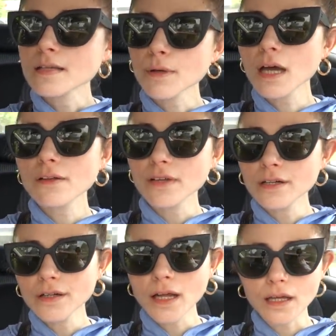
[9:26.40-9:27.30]
some kind of
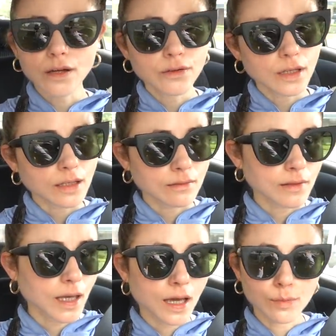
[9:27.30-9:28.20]
internet coding
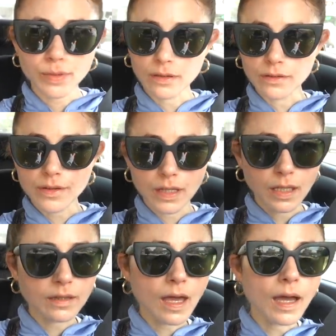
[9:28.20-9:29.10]
caterpillar
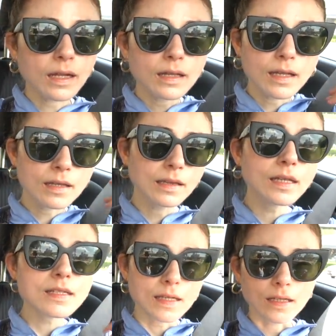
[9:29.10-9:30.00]
thing that
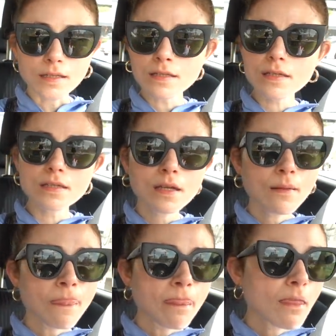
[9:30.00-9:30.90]
listens
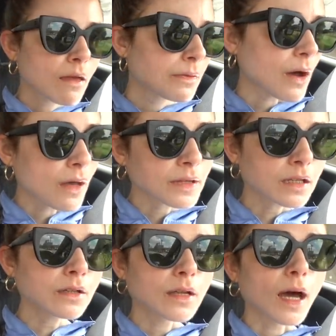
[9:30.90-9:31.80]
on
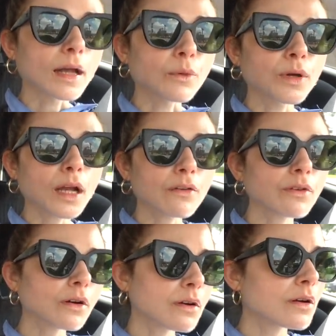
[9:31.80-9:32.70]
the internet and
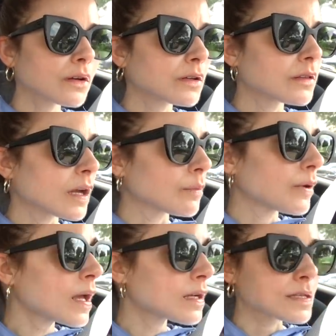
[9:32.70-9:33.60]
whenever their
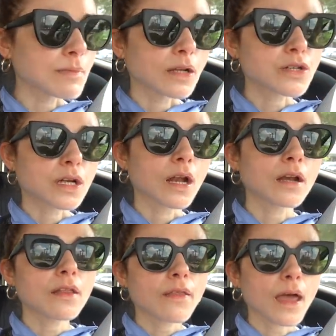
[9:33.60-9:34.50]
brand is
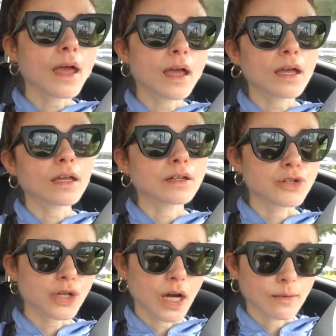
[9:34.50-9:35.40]
mentioned they can
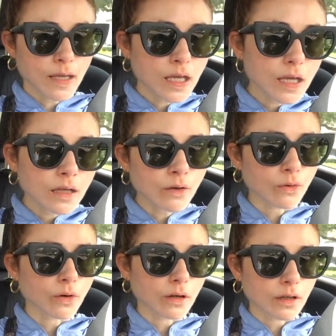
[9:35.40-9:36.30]
chime in
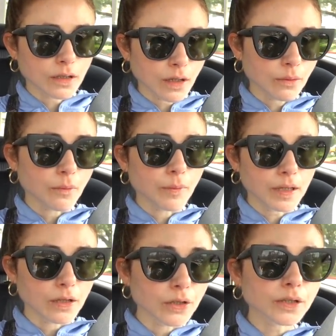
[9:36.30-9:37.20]
or you know
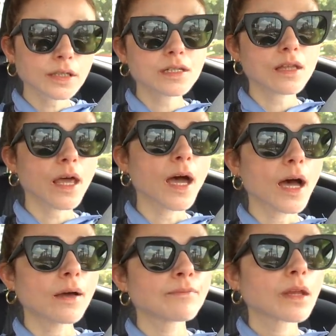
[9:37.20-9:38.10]
be alerted to
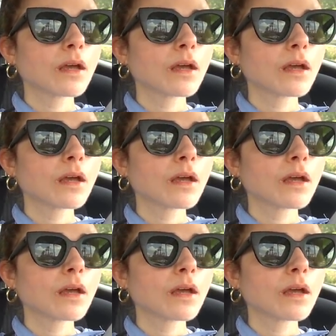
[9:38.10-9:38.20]
that